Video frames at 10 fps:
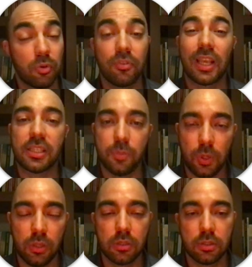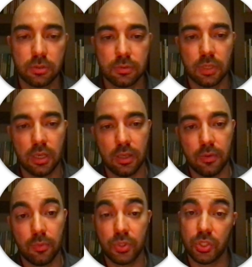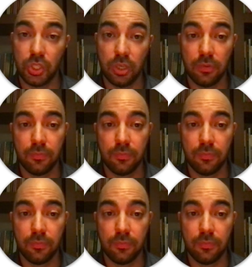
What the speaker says: flexible, which is good.